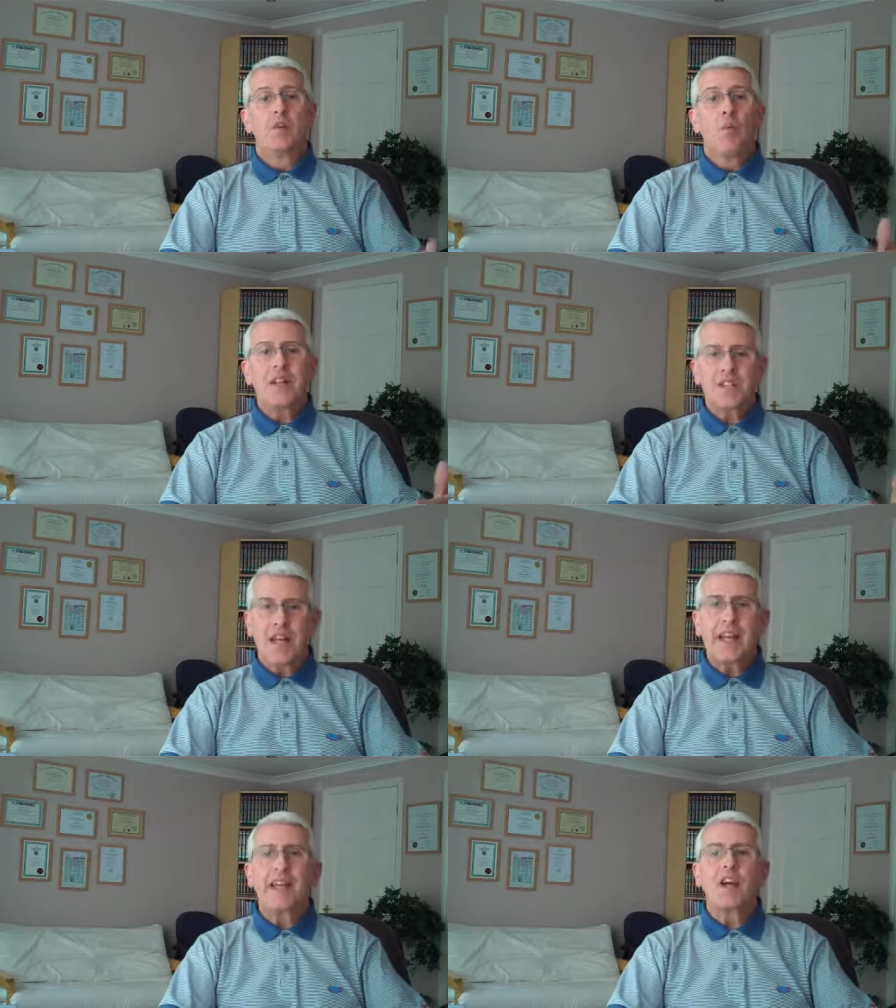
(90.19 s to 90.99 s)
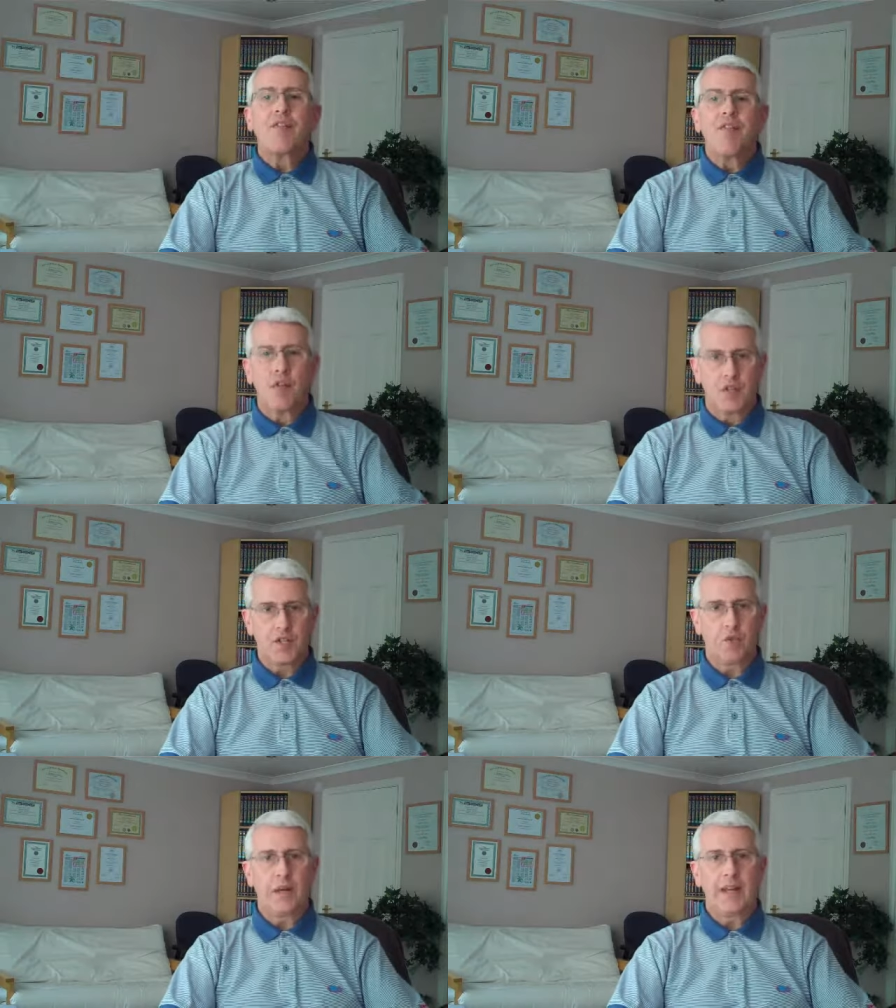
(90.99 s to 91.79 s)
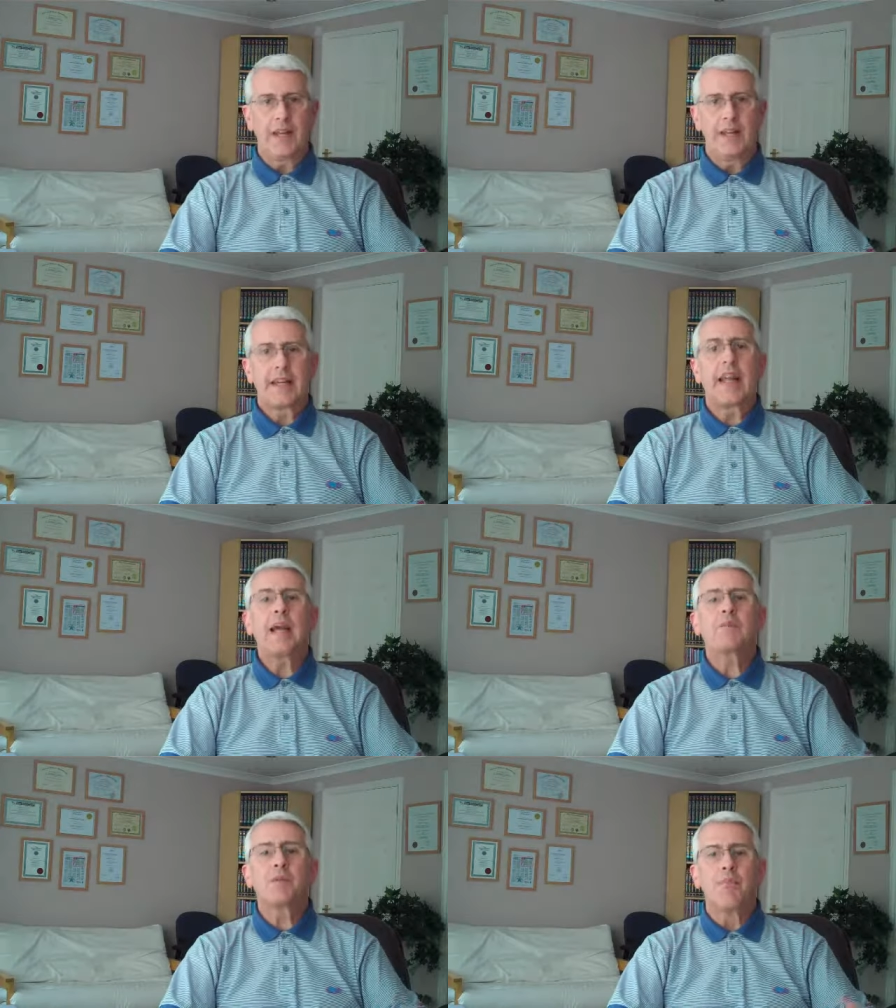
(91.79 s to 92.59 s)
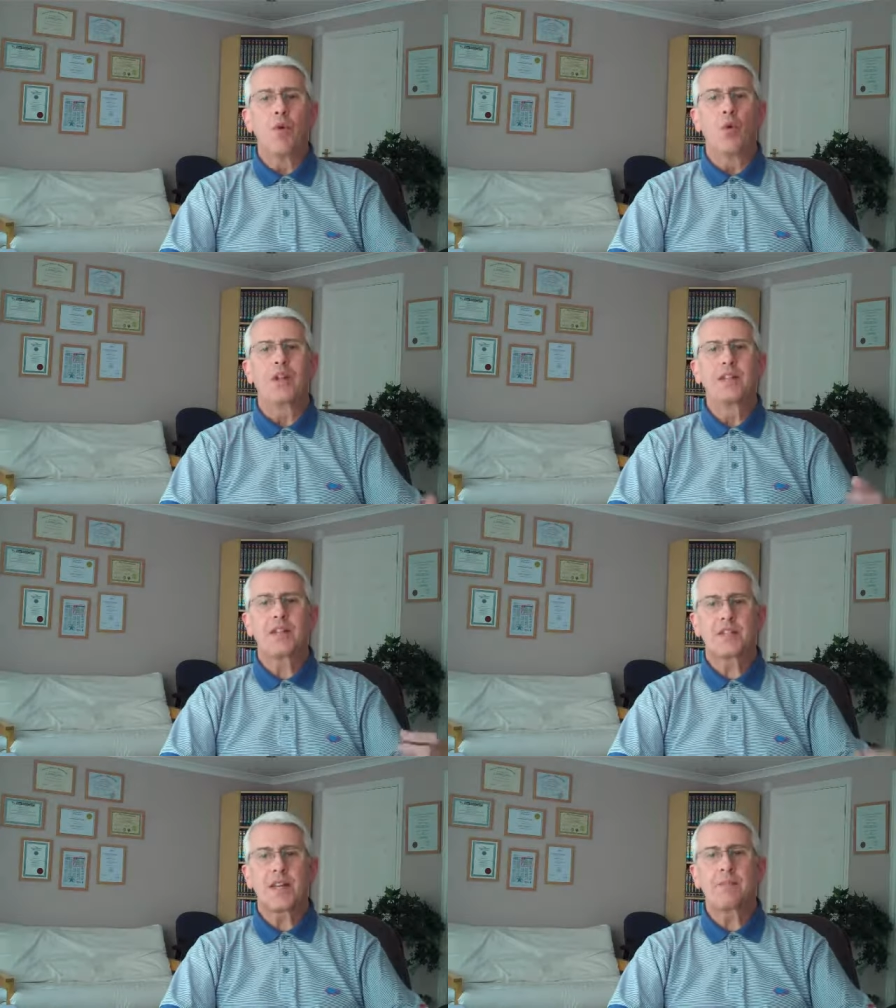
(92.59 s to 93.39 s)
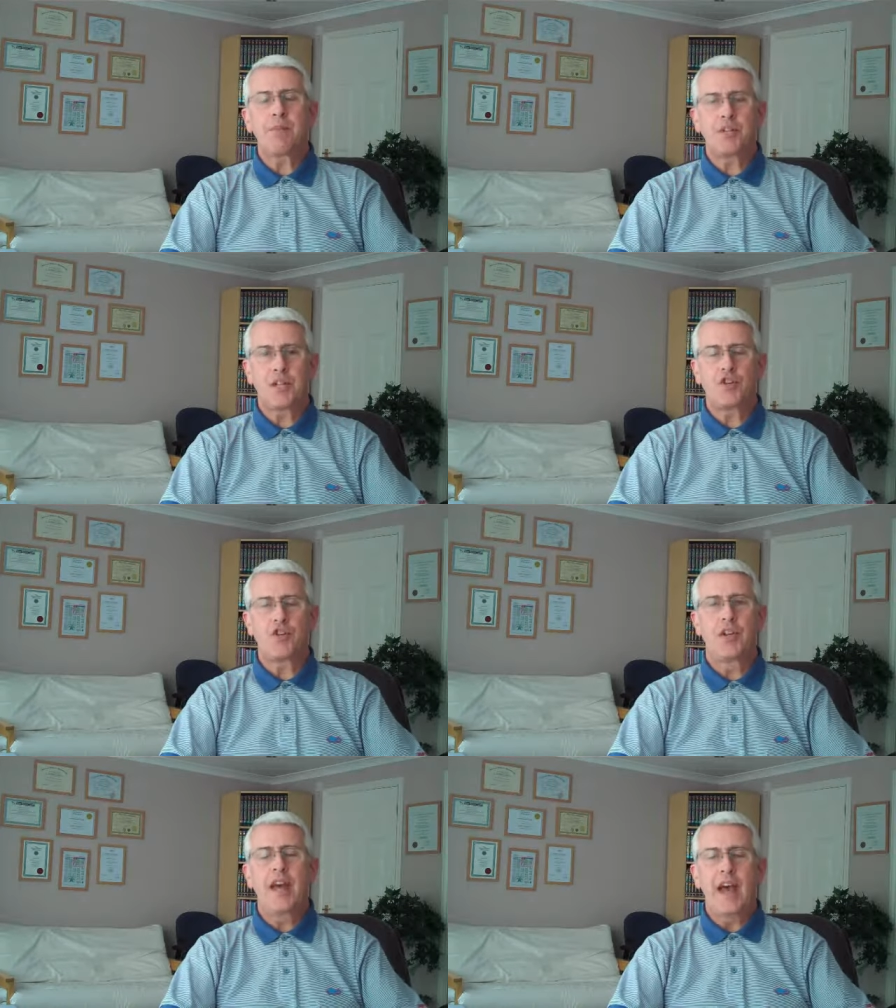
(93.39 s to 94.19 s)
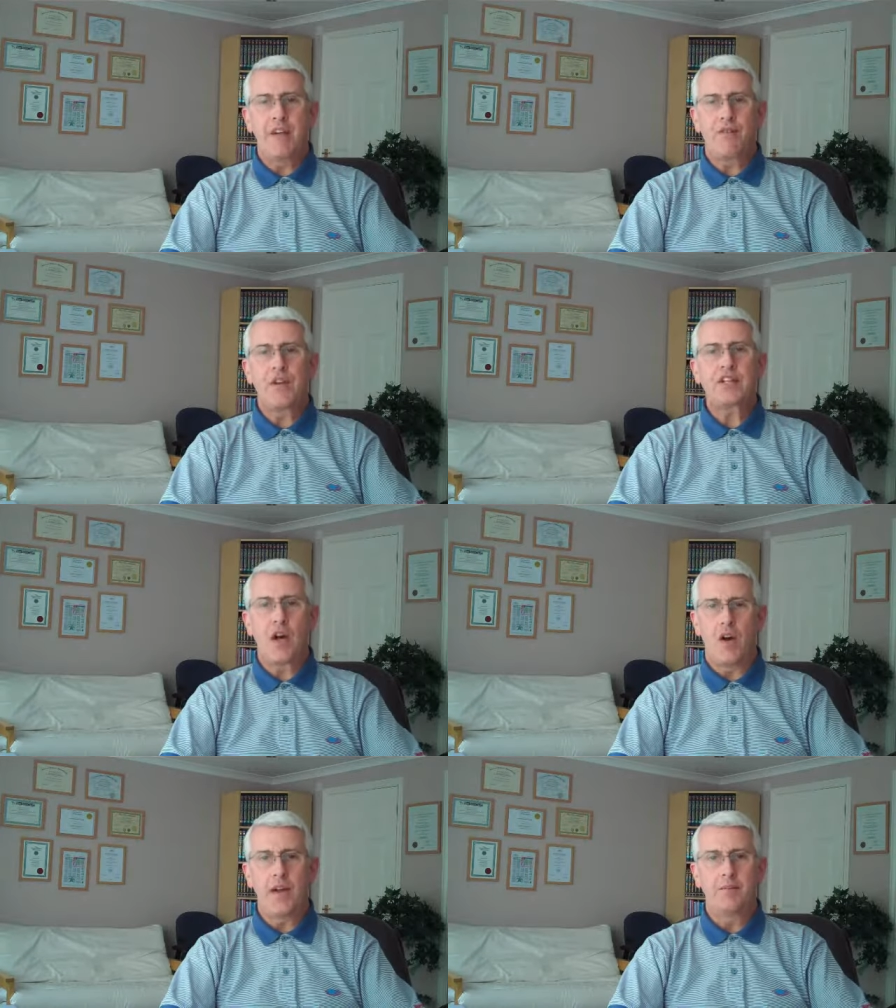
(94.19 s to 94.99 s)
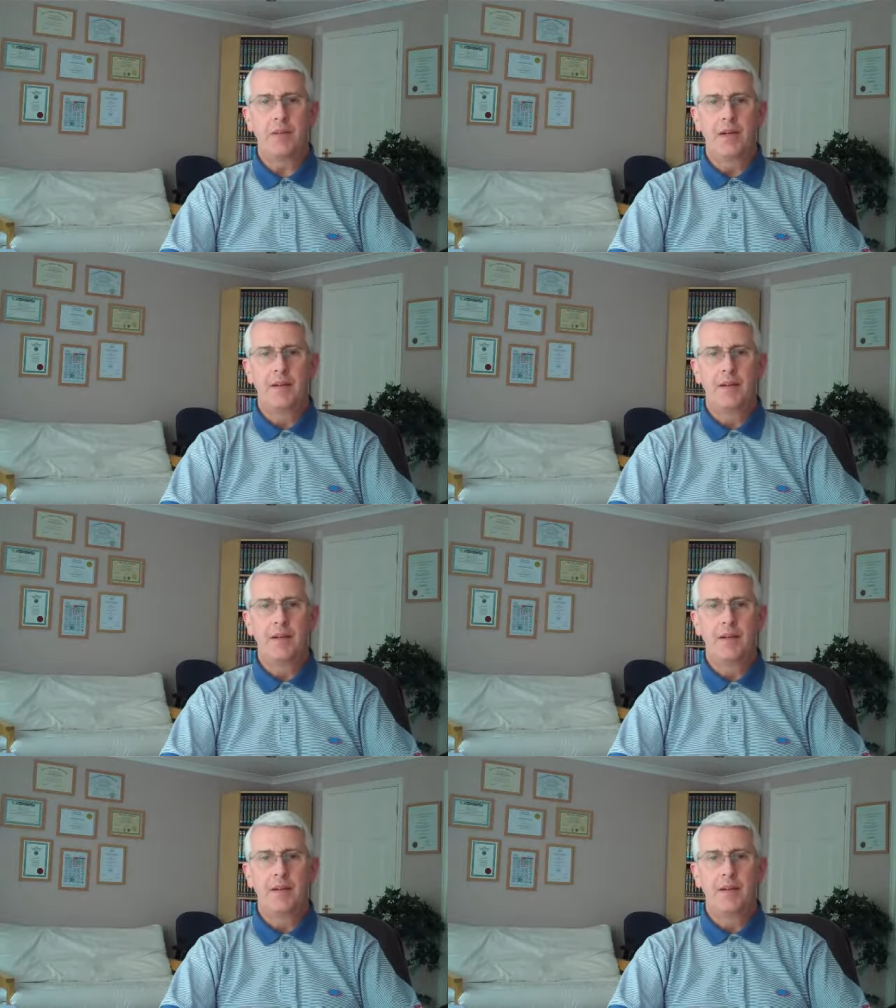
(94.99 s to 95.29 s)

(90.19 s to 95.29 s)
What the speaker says: When taking a full swing, keep the ball in the same position every time.